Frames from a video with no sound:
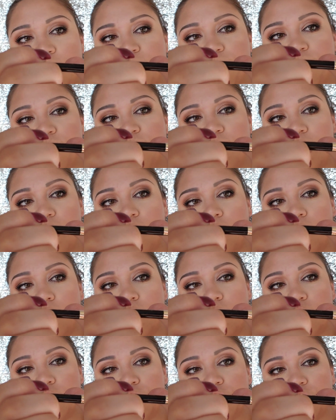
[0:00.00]
a
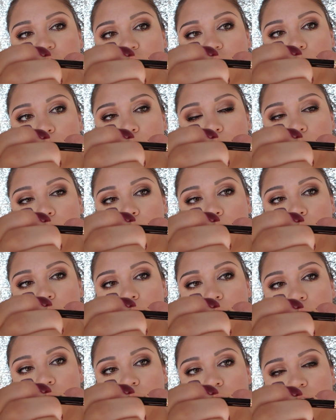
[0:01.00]
very sharp
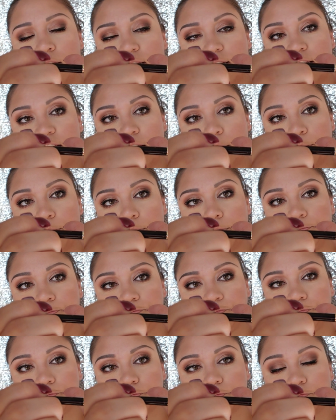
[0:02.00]
tip,
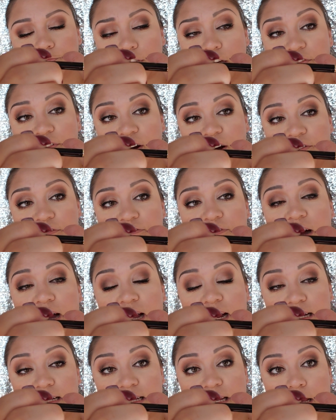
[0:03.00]
a very
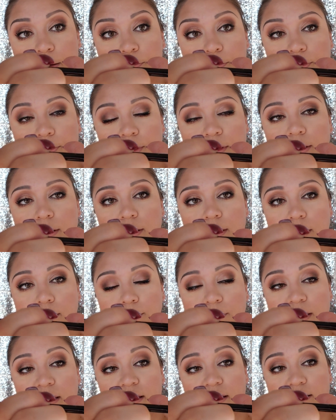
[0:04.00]
fine tip,
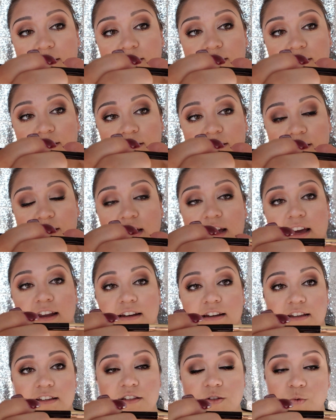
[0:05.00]
because
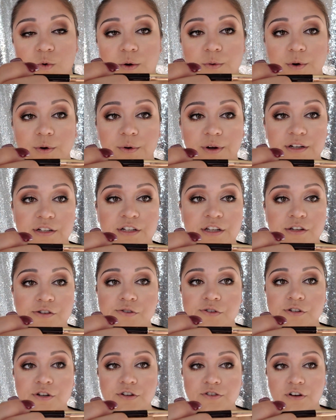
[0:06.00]
that is what we're going to
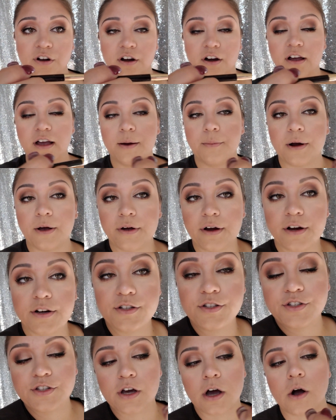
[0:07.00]
use to draw our eyebrow
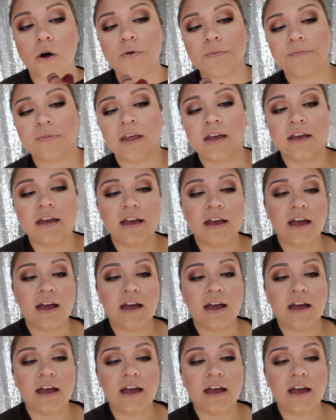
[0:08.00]
hairs. So